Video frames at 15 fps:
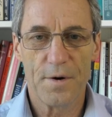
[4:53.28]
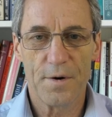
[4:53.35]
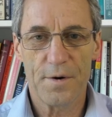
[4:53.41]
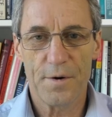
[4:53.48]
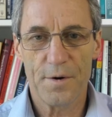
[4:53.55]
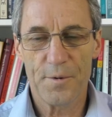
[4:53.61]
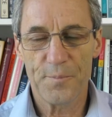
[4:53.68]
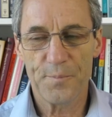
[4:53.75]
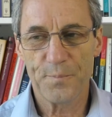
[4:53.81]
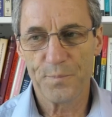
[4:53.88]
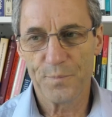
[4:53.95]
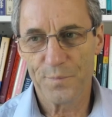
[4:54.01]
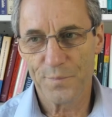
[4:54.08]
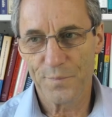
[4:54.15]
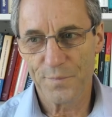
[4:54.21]

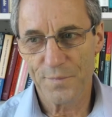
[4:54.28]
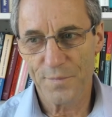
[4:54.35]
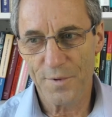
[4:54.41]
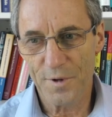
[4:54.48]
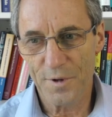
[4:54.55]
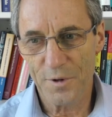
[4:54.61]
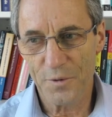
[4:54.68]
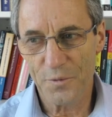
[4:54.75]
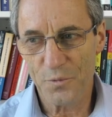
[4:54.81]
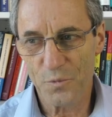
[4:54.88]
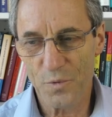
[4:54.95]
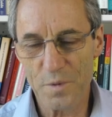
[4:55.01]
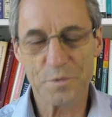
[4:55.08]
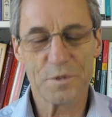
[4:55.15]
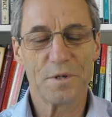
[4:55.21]
Now,
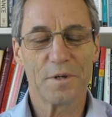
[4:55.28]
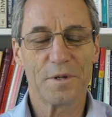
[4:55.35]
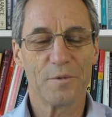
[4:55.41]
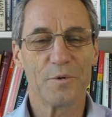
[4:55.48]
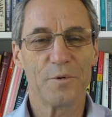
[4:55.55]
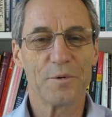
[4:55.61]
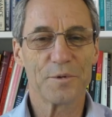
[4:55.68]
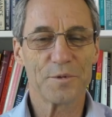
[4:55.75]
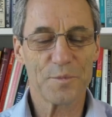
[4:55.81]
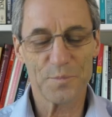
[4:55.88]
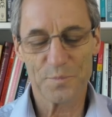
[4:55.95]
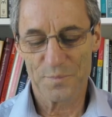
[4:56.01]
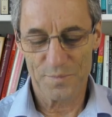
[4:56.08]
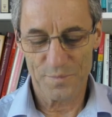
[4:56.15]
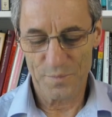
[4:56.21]
representing the world is a
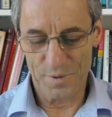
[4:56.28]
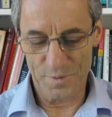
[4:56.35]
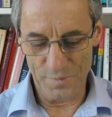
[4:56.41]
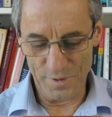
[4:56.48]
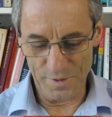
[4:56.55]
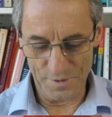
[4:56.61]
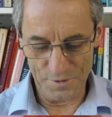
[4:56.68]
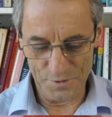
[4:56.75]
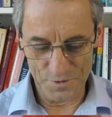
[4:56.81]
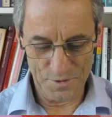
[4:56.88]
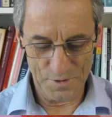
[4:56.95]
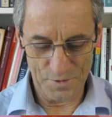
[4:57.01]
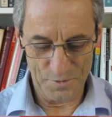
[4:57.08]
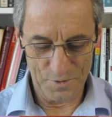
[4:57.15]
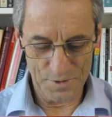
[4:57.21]
pretty big and
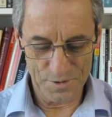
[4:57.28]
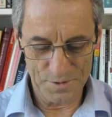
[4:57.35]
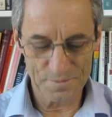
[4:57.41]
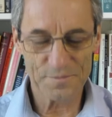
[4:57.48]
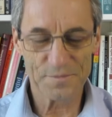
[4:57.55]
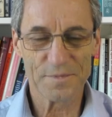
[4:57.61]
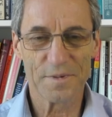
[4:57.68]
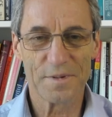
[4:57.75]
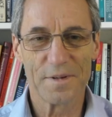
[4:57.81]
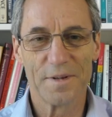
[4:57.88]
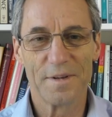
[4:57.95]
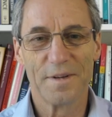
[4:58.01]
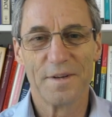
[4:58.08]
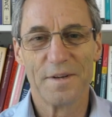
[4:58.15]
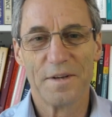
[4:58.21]
interesting question.
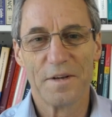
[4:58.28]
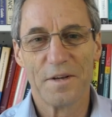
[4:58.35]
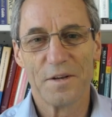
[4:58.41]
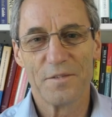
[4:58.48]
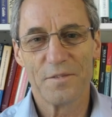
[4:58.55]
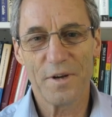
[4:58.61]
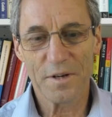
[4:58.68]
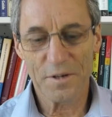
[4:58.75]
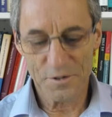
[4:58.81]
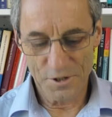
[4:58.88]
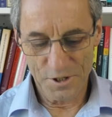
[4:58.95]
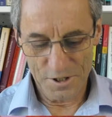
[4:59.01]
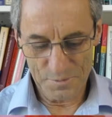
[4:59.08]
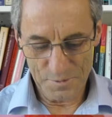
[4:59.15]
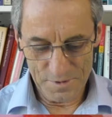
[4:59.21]
Value
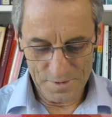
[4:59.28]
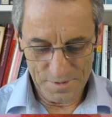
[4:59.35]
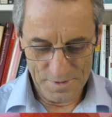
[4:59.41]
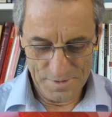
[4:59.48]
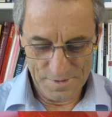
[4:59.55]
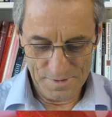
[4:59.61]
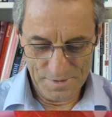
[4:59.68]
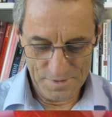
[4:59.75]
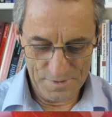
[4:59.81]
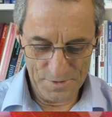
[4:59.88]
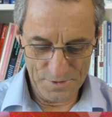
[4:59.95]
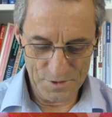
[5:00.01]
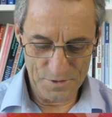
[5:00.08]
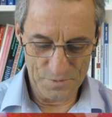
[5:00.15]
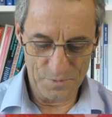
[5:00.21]
judgment,
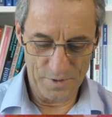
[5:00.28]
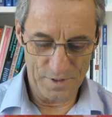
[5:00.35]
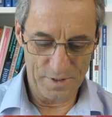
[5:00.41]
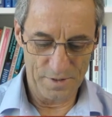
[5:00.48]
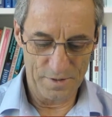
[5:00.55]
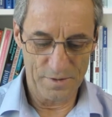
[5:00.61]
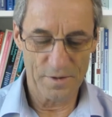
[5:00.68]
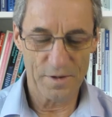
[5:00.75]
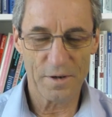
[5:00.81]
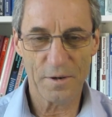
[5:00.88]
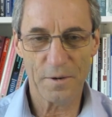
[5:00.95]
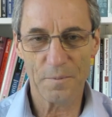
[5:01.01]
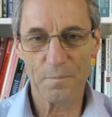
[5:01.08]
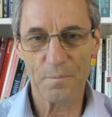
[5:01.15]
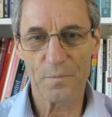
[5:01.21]
this is where
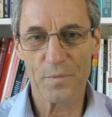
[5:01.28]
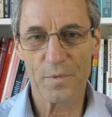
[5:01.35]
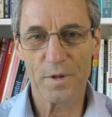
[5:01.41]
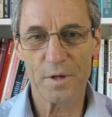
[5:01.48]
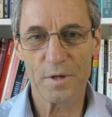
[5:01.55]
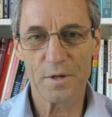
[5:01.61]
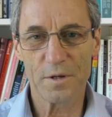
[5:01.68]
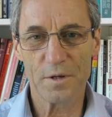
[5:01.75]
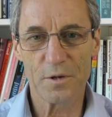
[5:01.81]
the